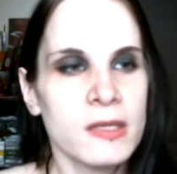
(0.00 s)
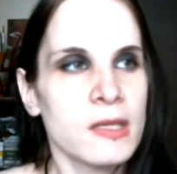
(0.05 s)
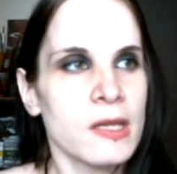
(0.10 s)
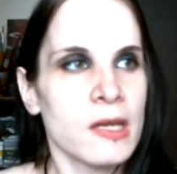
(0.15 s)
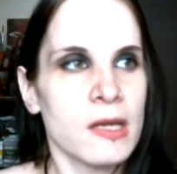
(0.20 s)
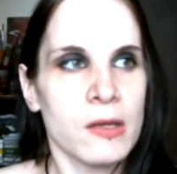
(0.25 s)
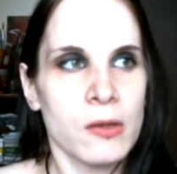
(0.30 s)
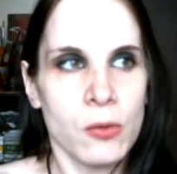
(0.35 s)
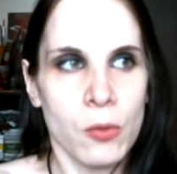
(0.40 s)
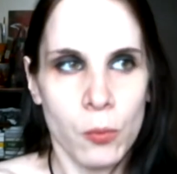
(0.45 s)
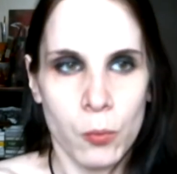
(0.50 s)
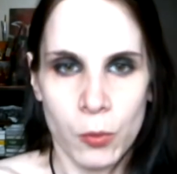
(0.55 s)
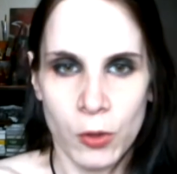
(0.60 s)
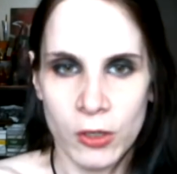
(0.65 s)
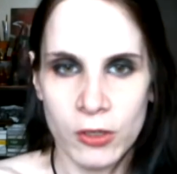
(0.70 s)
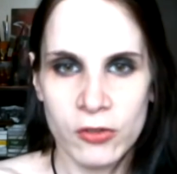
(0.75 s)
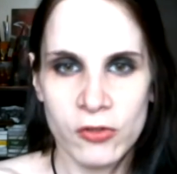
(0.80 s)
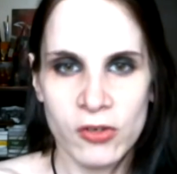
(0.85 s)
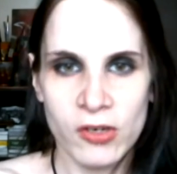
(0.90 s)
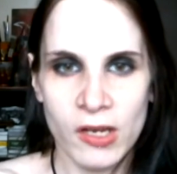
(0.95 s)
They
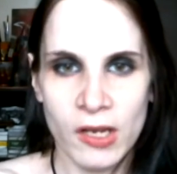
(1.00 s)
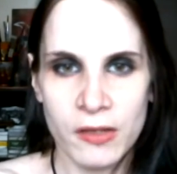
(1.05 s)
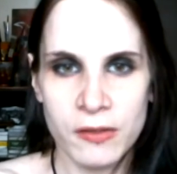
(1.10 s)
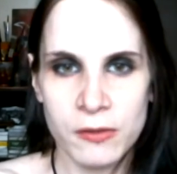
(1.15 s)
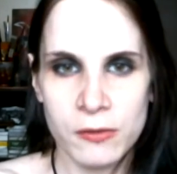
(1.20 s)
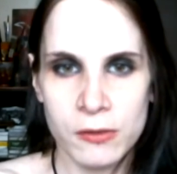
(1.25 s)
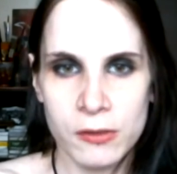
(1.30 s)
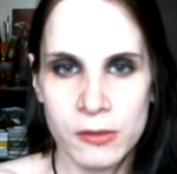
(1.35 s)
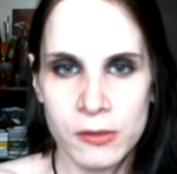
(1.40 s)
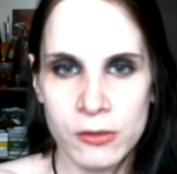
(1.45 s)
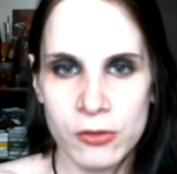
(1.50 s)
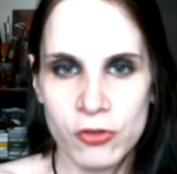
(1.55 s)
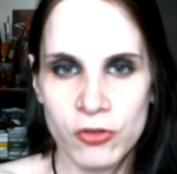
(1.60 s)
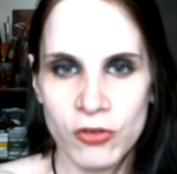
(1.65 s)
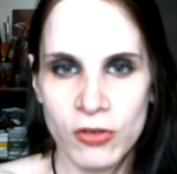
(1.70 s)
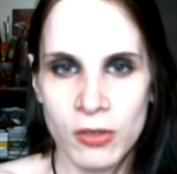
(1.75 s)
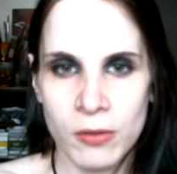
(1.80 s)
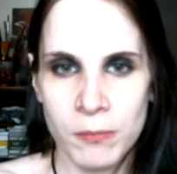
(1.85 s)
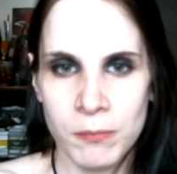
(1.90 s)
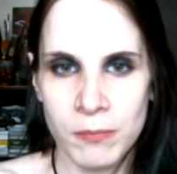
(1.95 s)
work together in the
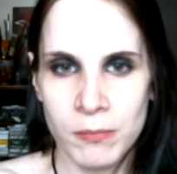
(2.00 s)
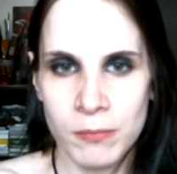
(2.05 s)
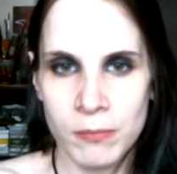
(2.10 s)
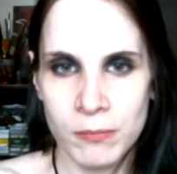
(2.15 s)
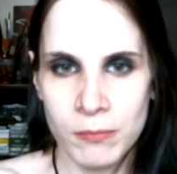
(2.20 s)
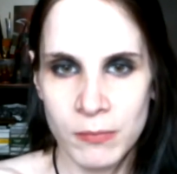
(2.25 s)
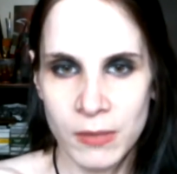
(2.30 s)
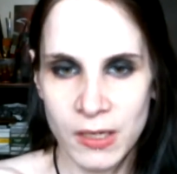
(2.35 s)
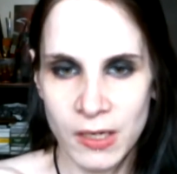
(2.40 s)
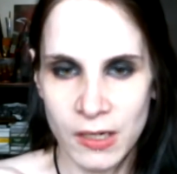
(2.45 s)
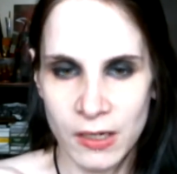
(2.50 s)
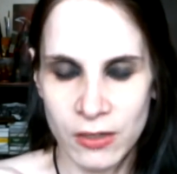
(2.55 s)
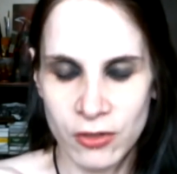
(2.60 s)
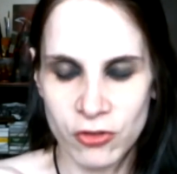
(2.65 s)
mechanic